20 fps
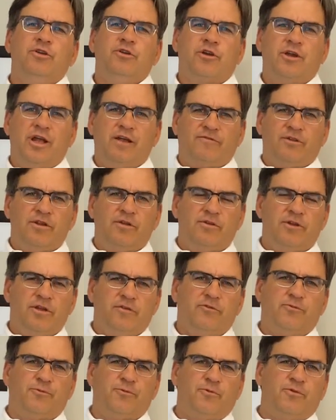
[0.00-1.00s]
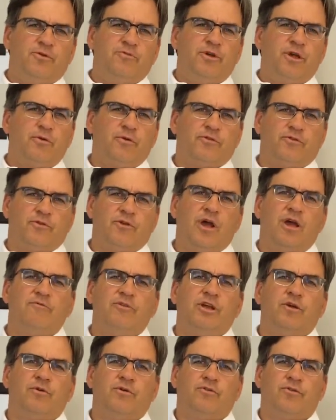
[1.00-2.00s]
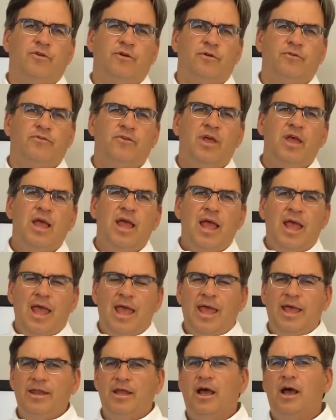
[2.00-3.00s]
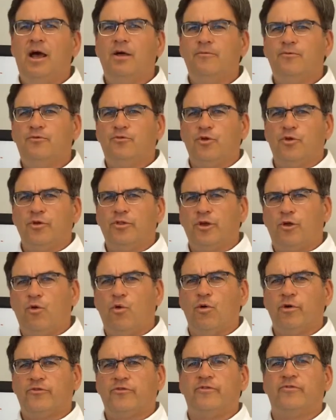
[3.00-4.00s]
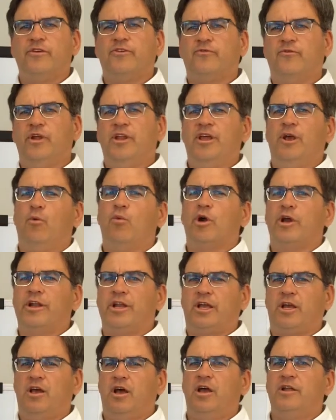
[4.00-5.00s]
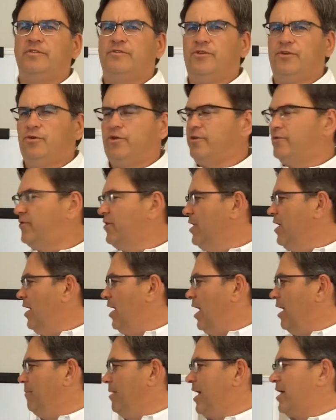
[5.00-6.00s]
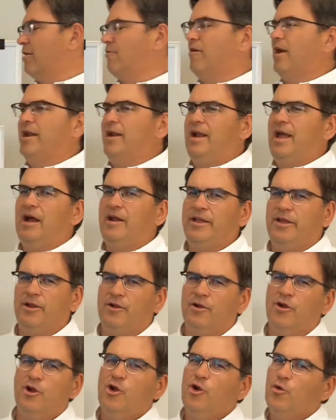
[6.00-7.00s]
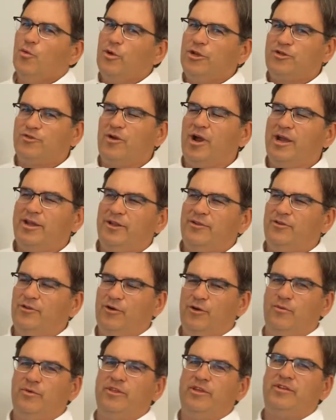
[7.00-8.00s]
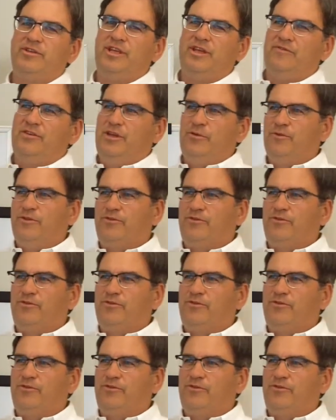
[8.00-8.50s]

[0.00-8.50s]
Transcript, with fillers: You're going to have to know the difference between recourse or non-recourse loans. And during the course of this video, we're going to cut to, because I'm not going to write it out here. We tried to do it with the TV.